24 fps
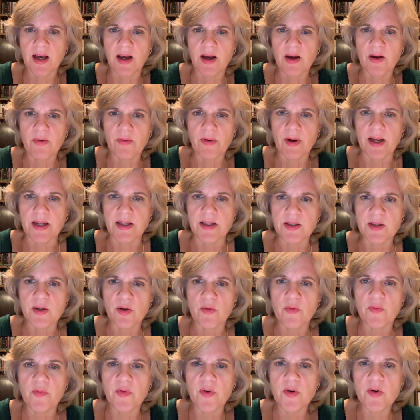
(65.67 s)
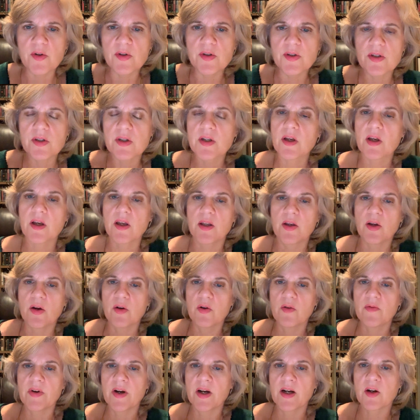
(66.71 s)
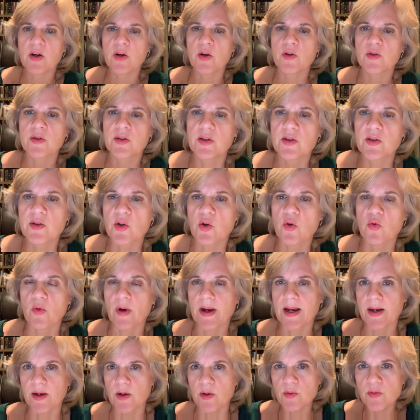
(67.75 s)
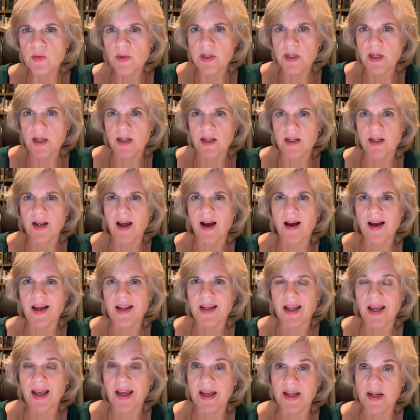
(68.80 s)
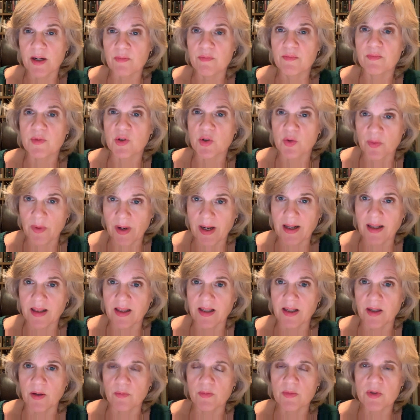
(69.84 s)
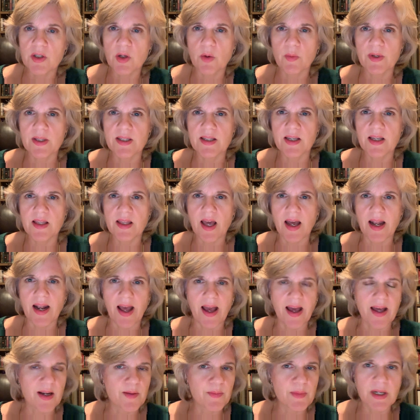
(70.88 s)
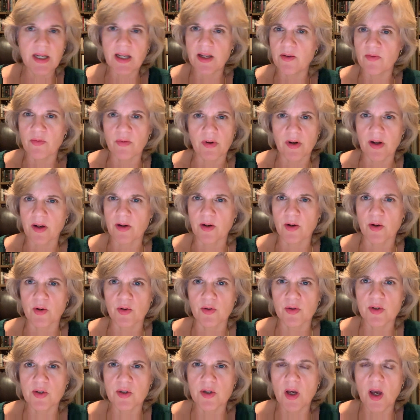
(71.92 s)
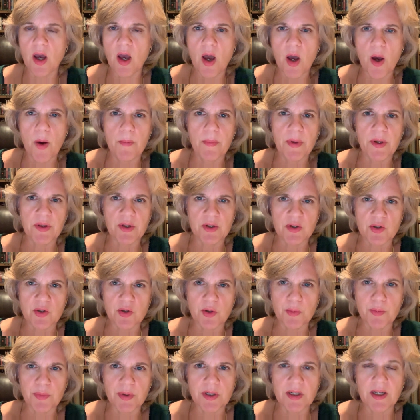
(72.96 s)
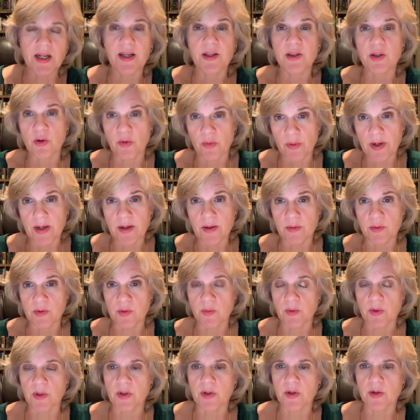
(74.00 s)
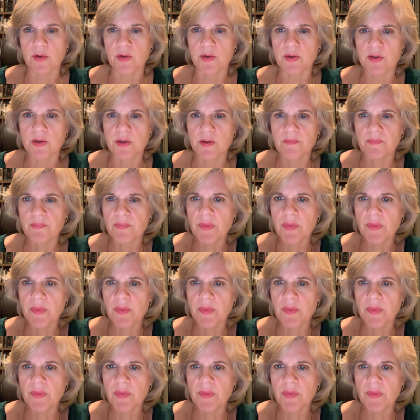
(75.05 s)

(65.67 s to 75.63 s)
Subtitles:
All right, so first, Jehovah curses the ground, not Adam directly. So we see that Adam and Eve were not cursed, but the serpent and the ground were cursed.